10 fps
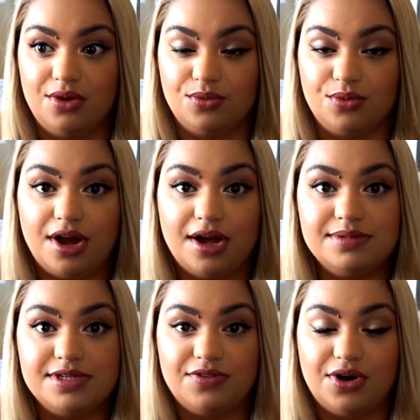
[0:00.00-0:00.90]

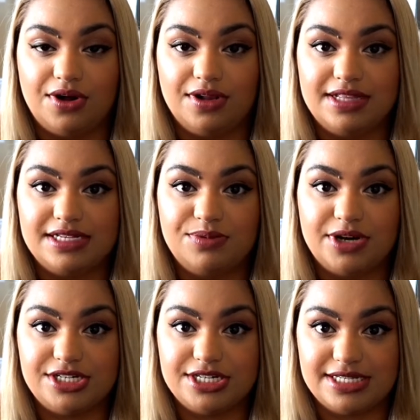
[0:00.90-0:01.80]
robbed of all of this
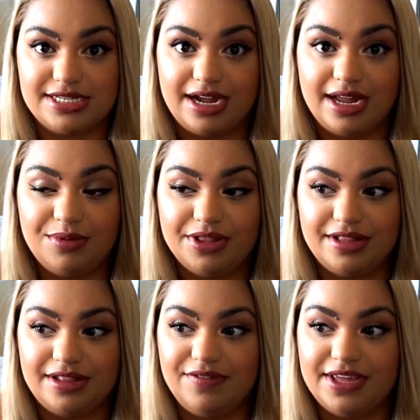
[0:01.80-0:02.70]
precious time with
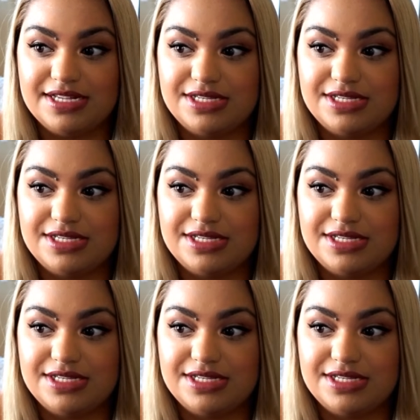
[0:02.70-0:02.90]
Olivia,